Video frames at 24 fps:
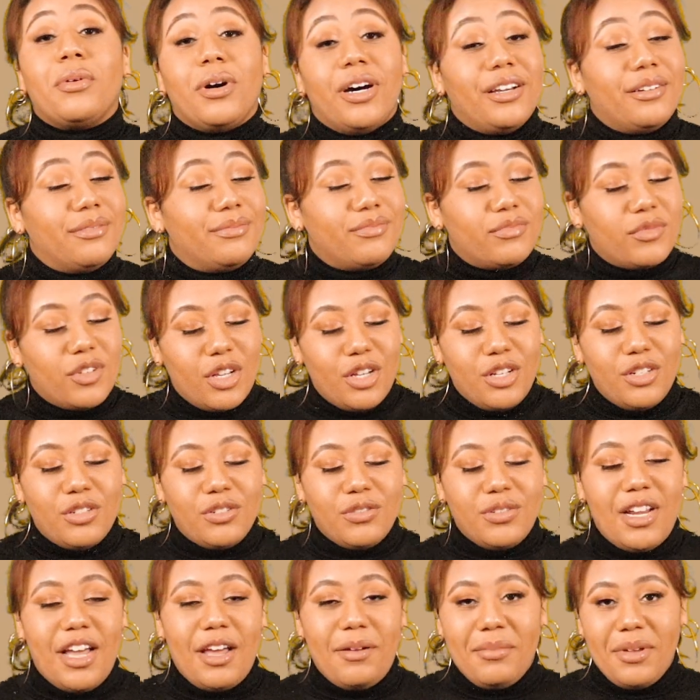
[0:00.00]
one,
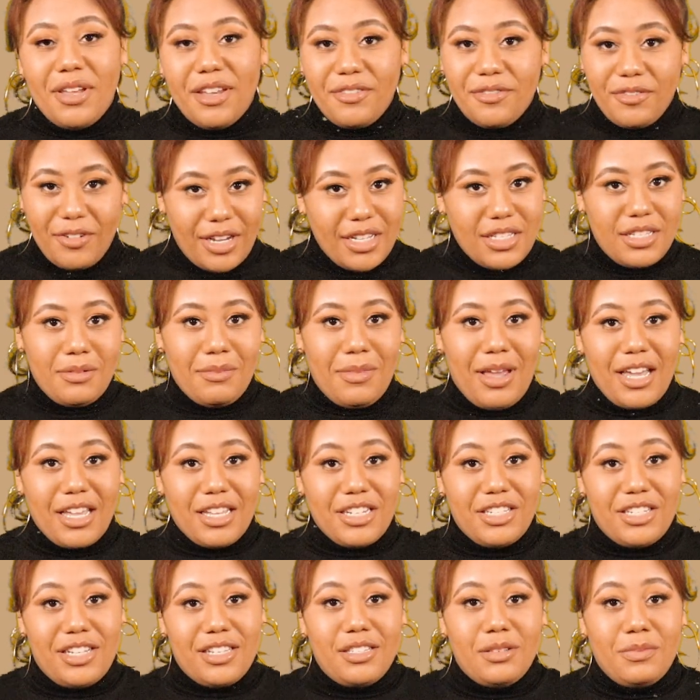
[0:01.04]
do not be afraid to make
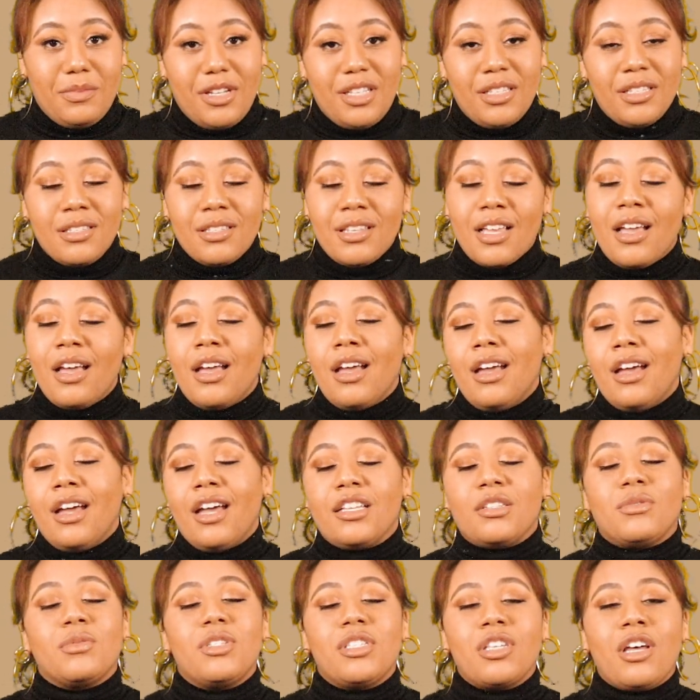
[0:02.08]
adjustments.
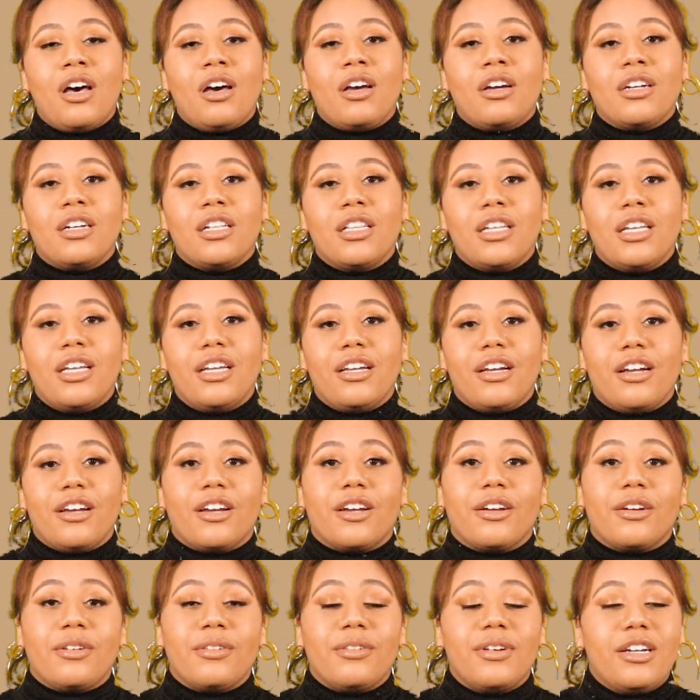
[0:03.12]
As we saw earlier in her
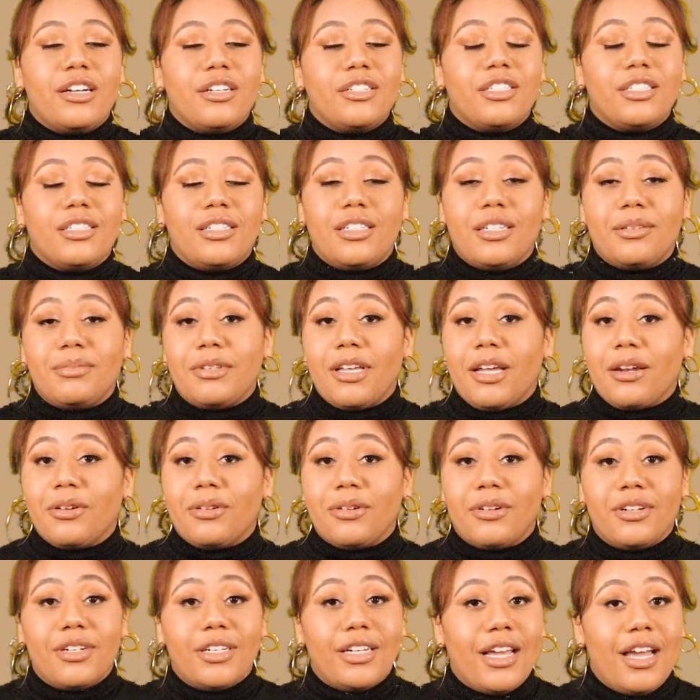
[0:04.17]
career, she dipped out
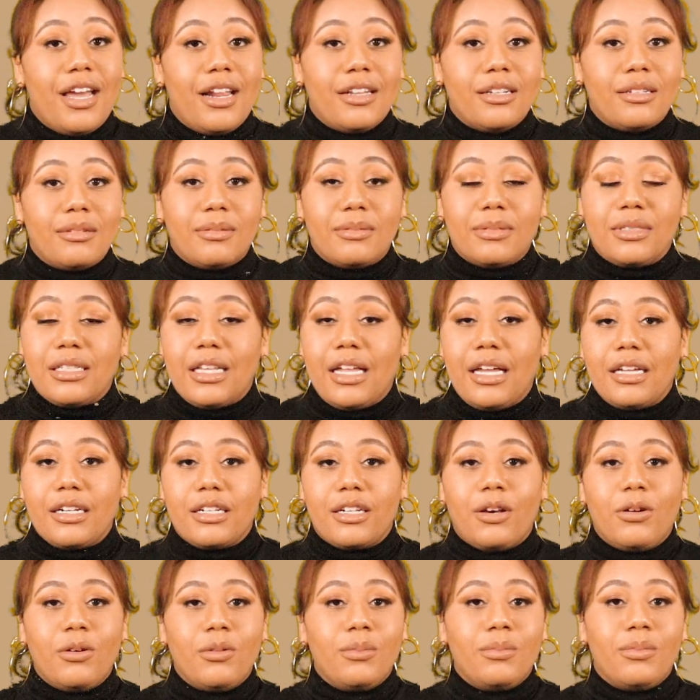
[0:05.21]
on her daddy and was like,
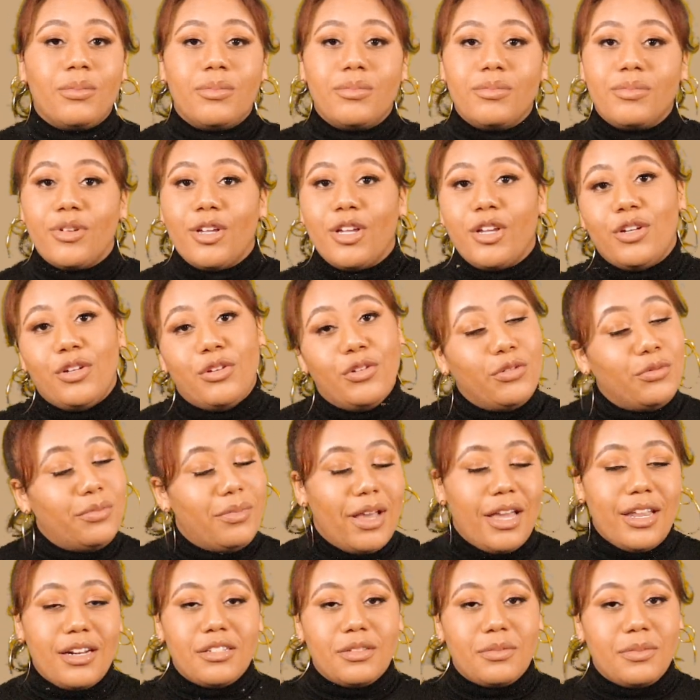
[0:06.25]
nope, new
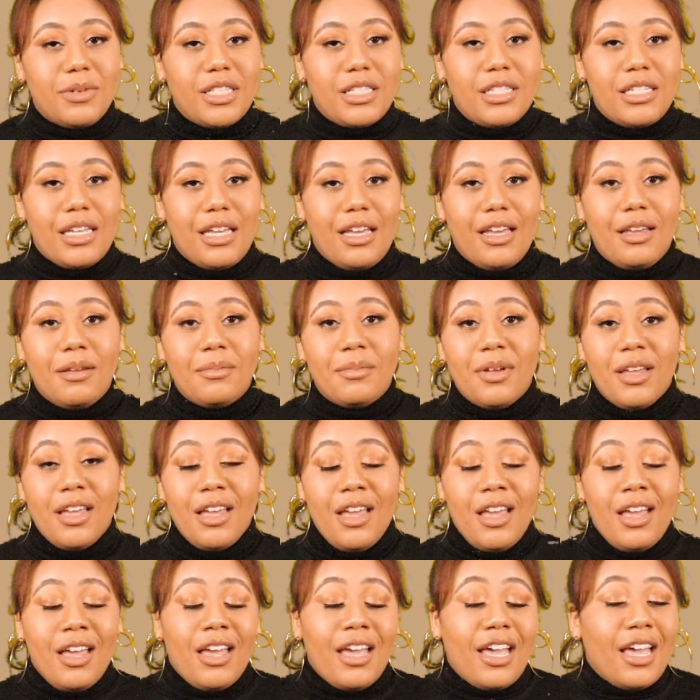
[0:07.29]
management team.
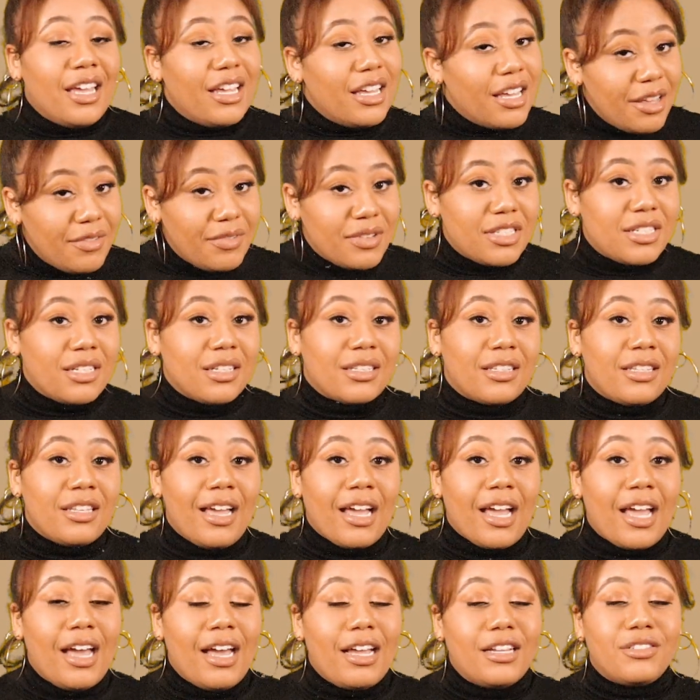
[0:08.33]
And even took
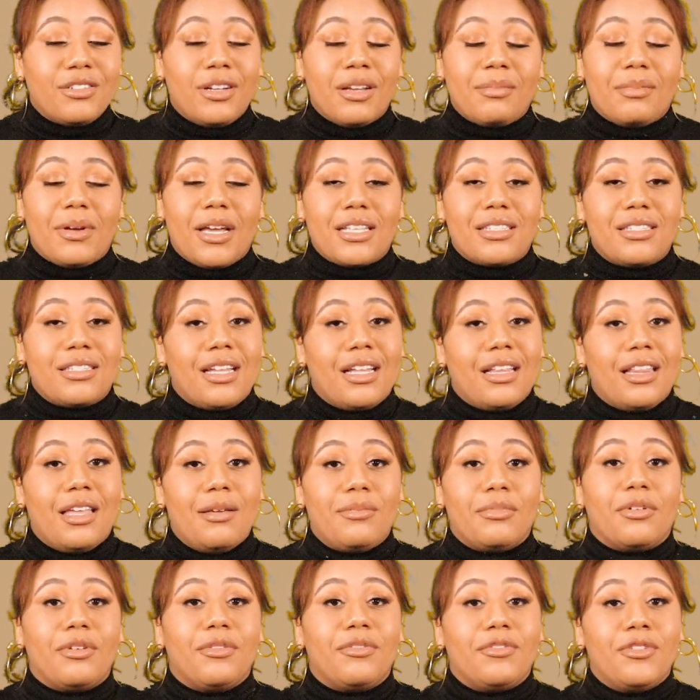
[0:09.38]
that contract back to that
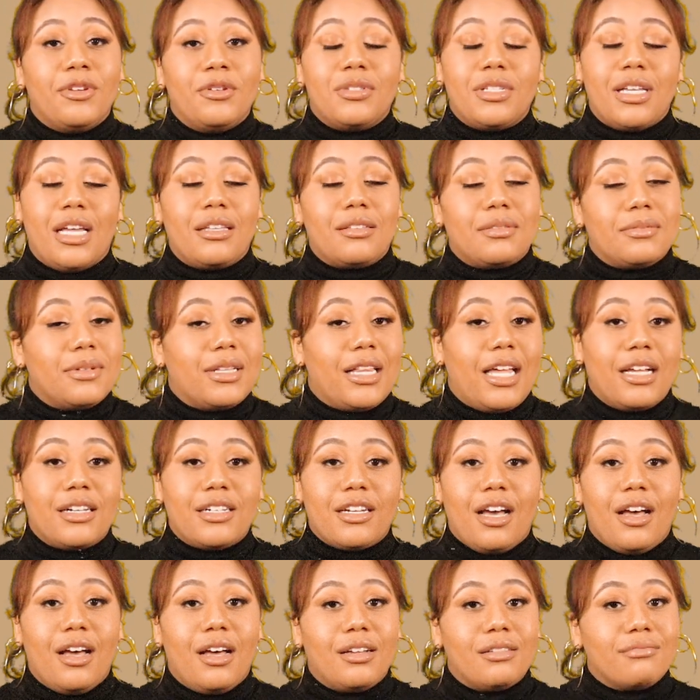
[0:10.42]
label a few times, be like,
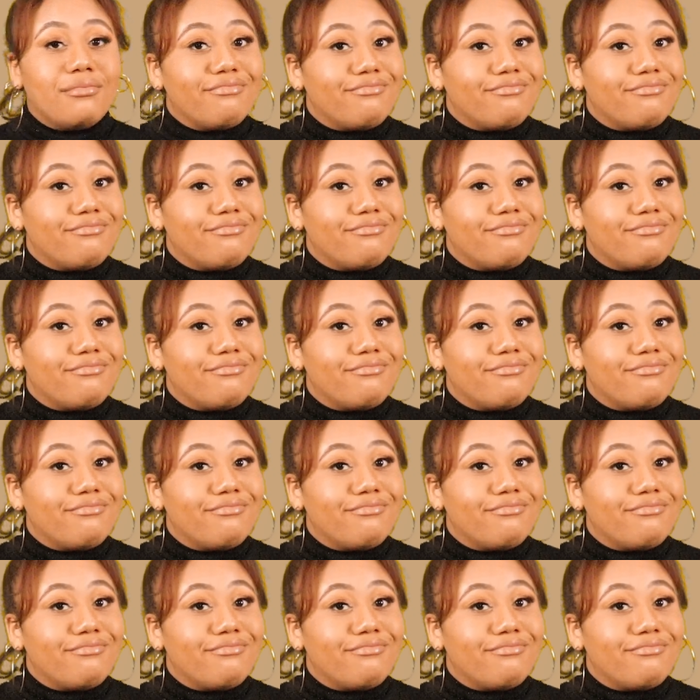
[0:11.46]
nah,